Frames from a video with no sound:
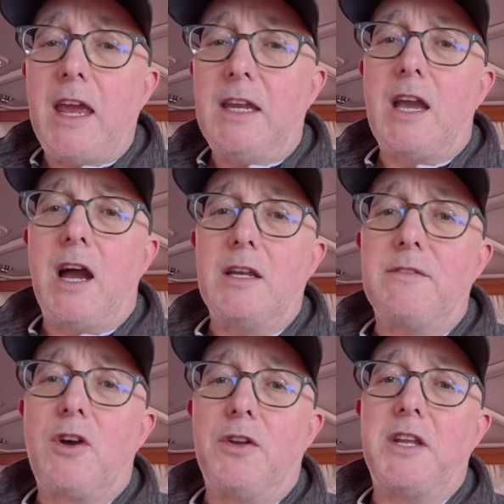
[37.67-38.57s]
any kind
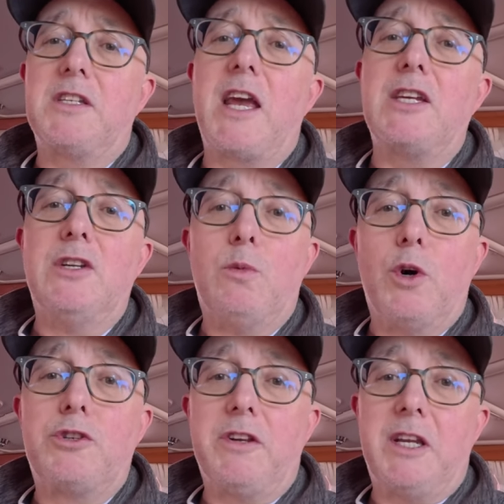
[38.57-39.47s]
of condensation or
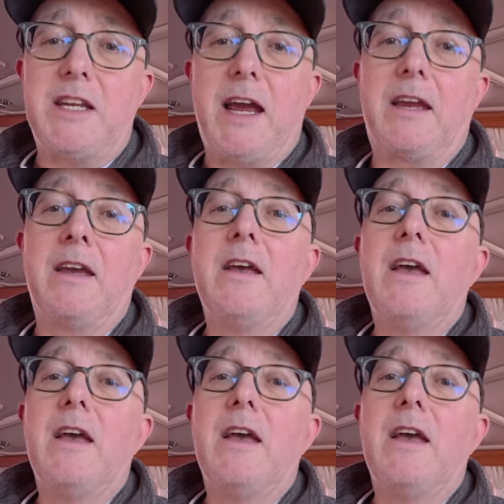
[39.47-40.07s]
water in your tank.